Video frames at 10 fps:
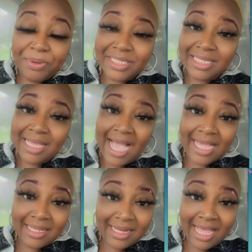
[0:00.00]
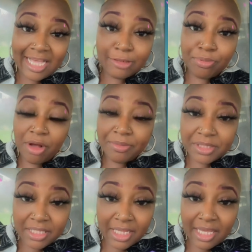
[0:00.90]
It's guided. It has prompts
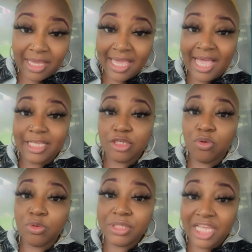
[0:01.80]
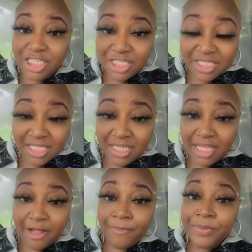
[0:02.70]
in there. It has quotations in
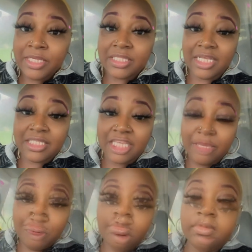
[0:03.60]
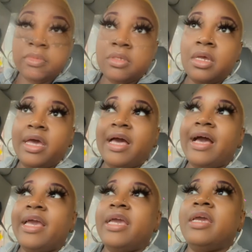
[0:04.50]
there, things to keep you uplifted.
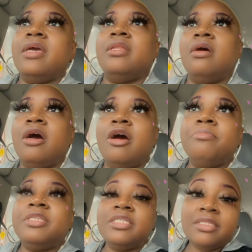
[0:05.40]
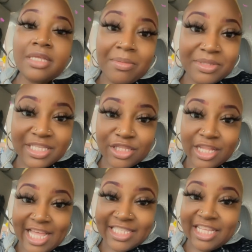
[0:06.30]
And this is the
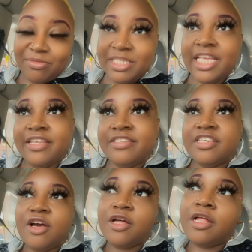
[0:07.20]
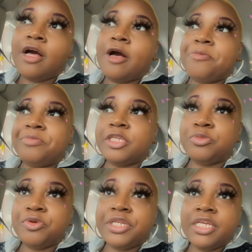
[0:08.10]
last thing I'm gonna say to y'all
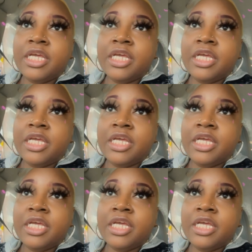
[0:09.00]
this morning.